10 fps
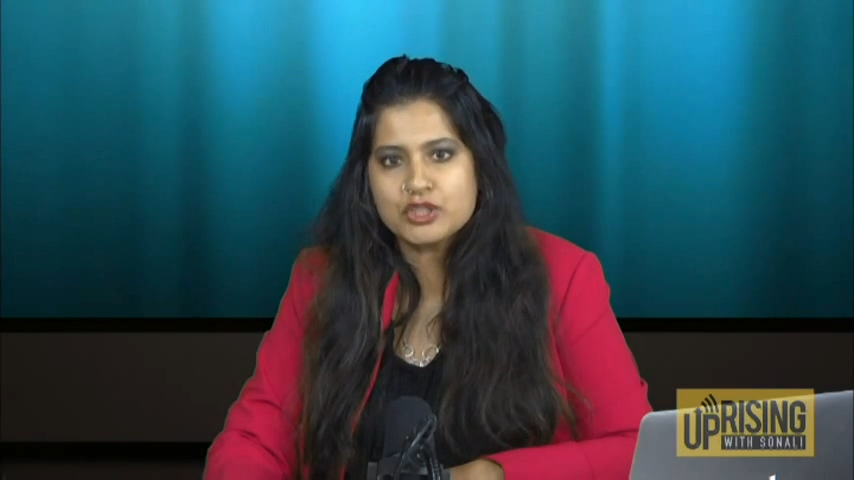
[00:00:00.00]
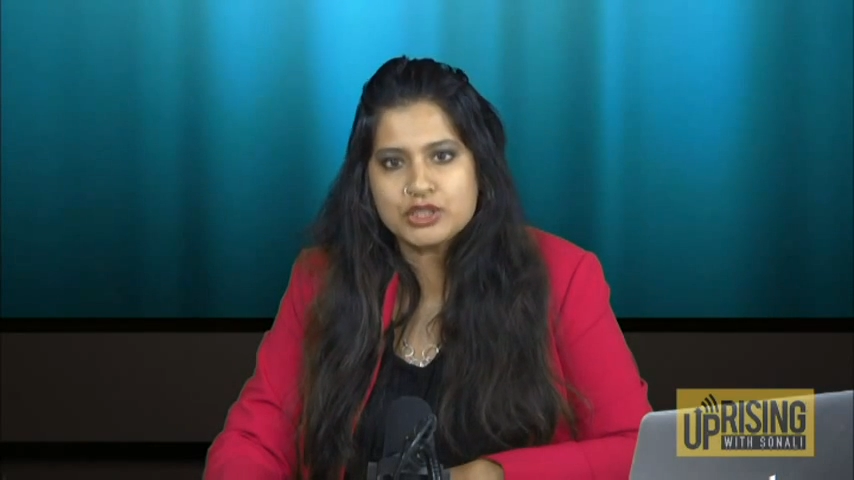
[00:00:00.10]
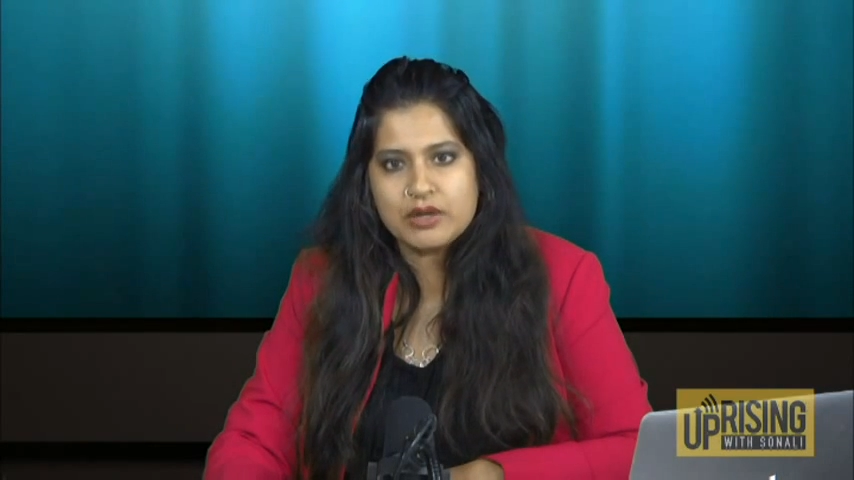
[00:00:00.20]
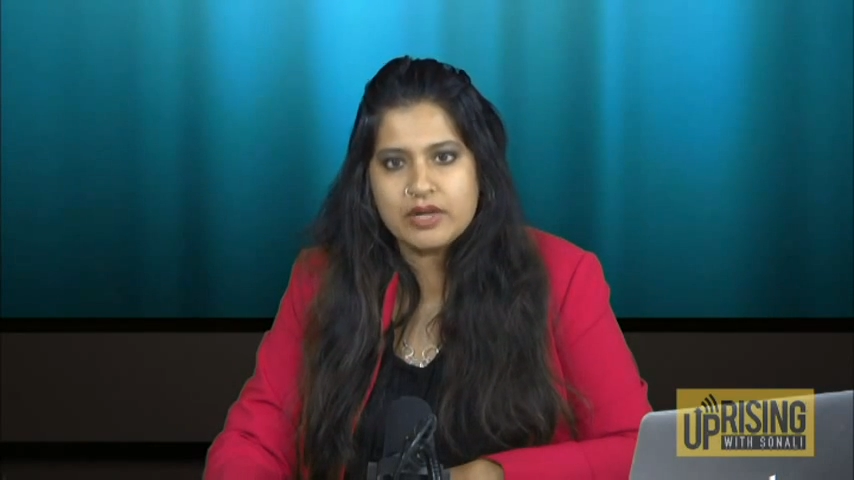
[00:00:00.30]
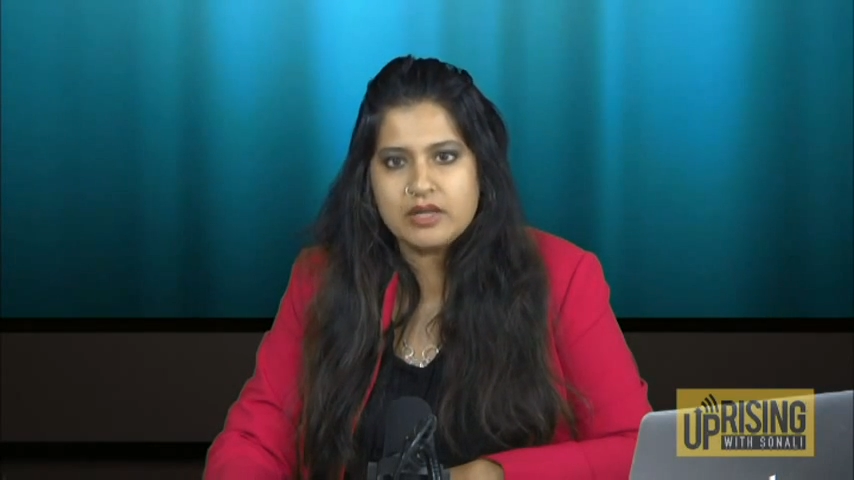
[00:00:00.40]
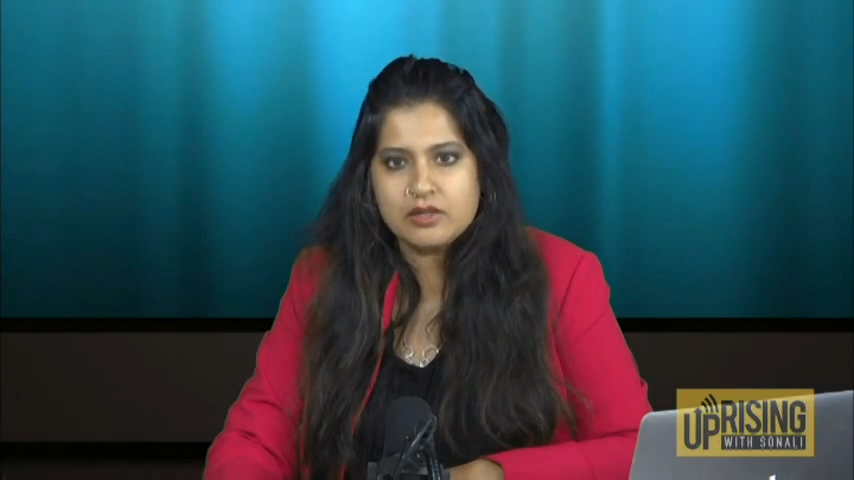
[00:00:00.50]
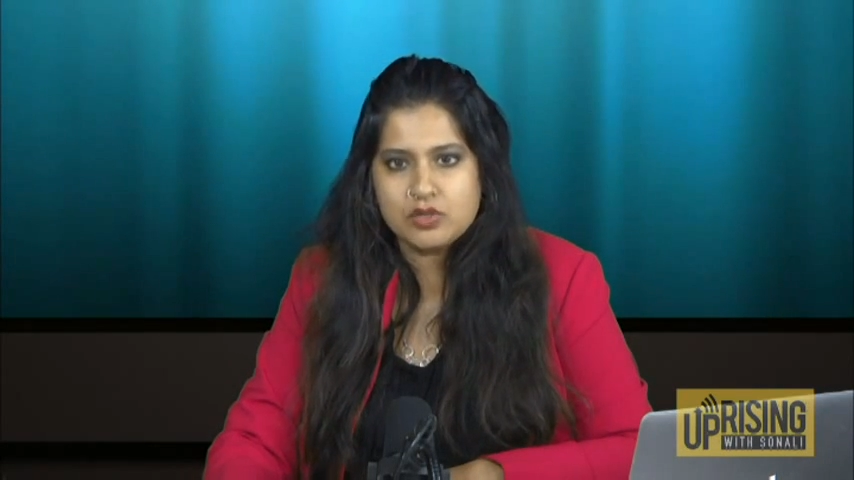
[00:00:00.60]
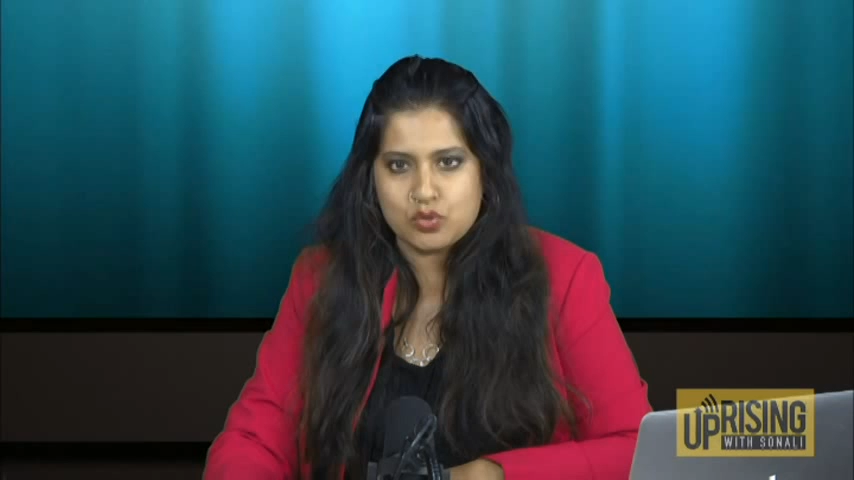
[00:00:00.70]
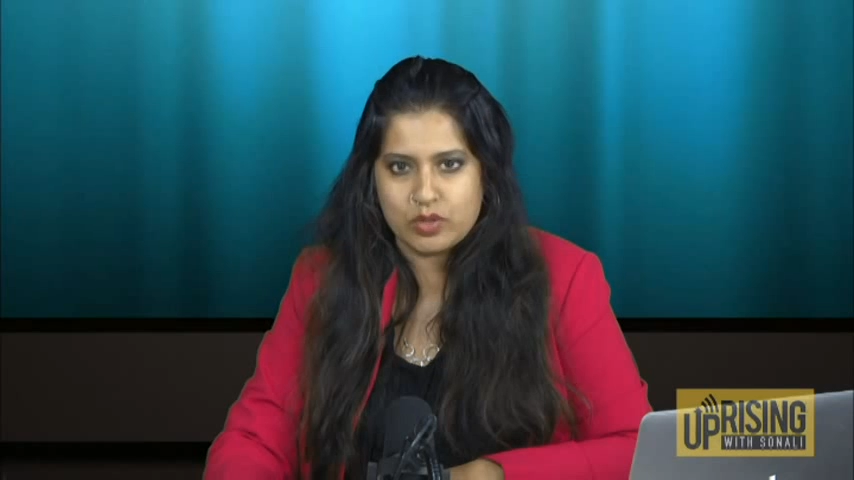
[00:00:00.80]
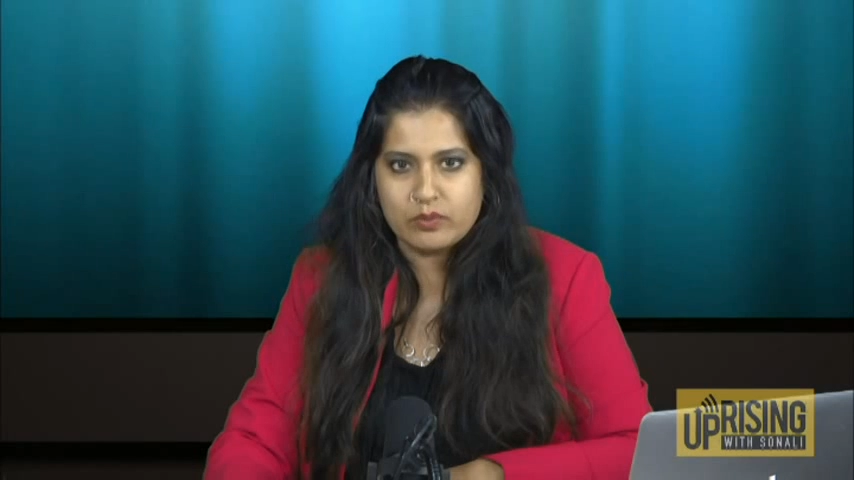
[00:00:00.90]
sharing his
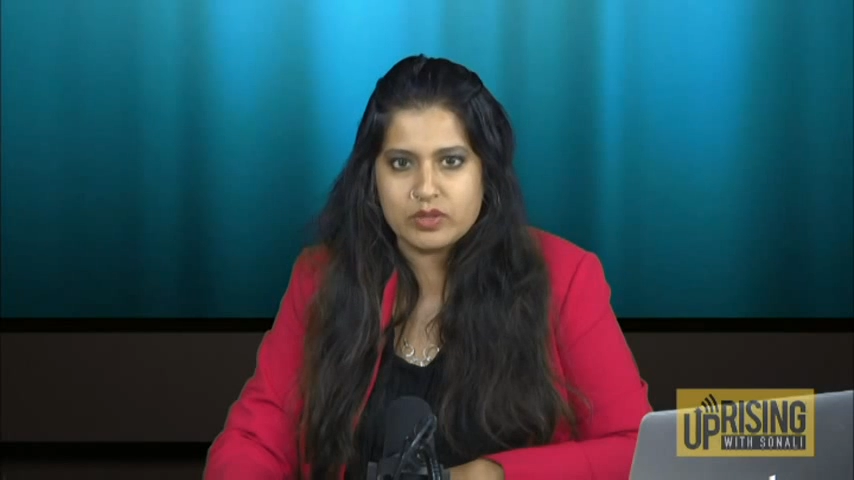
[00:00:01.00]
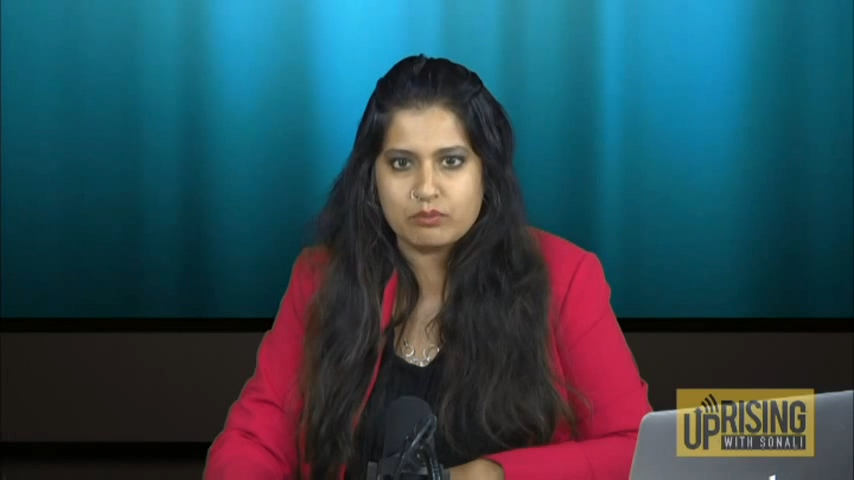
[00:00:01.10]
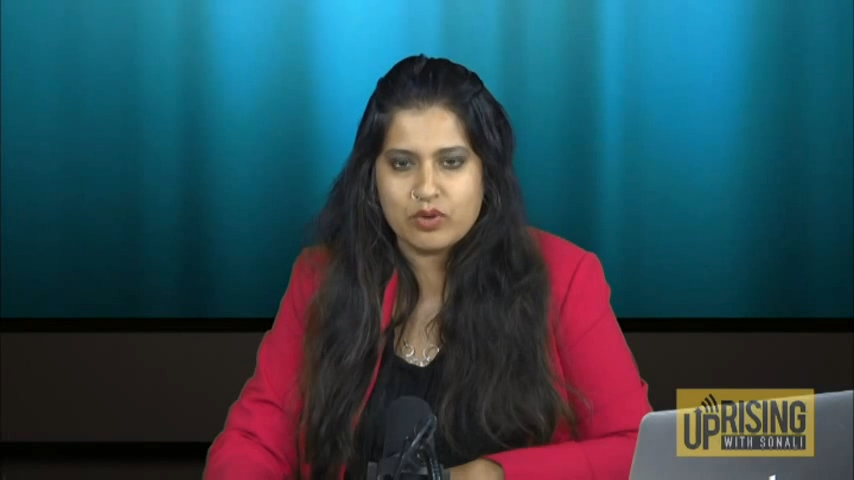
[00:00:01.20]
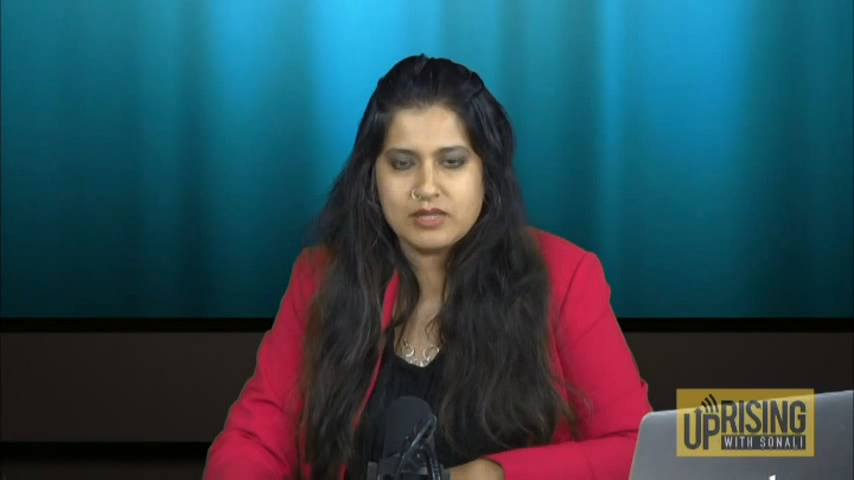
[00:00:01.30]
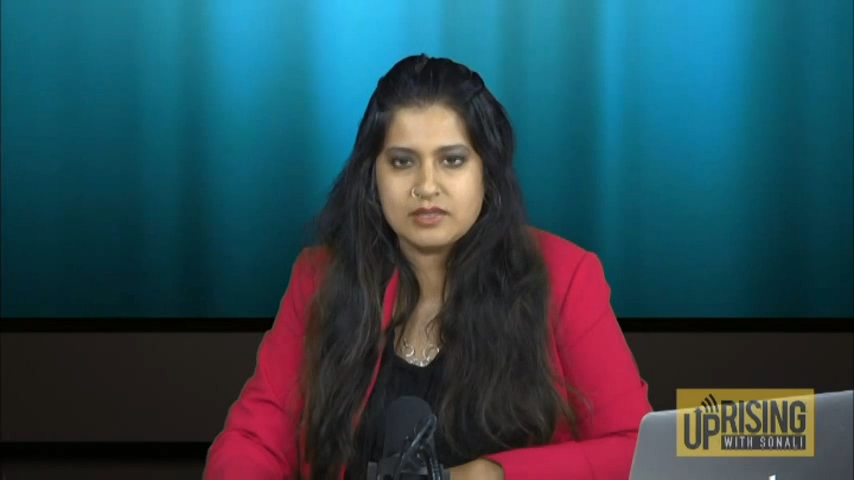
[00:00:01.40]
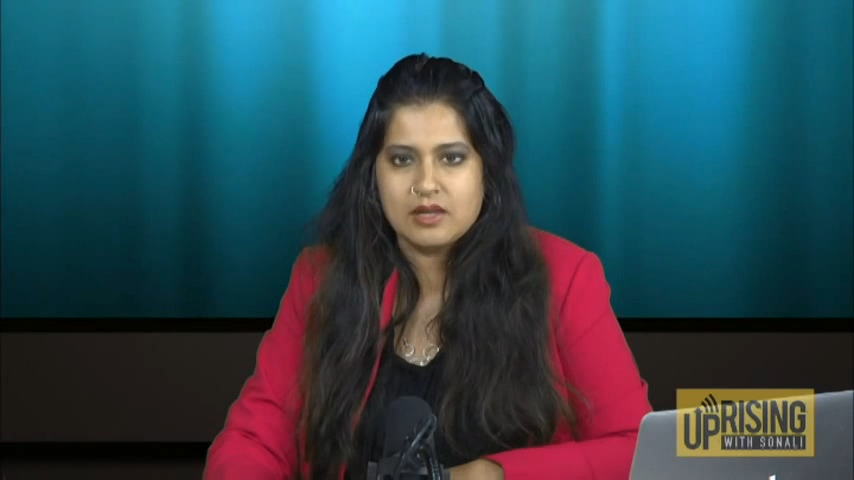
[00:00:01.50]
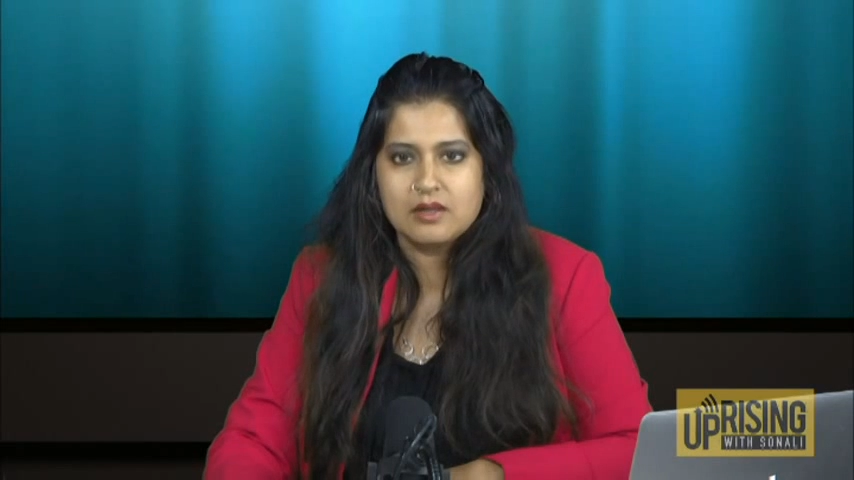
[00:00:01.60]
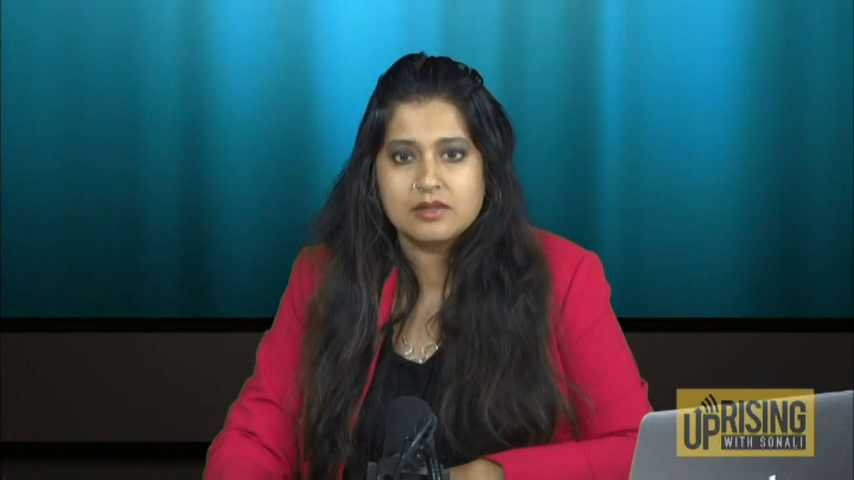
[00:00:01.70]
story with the press,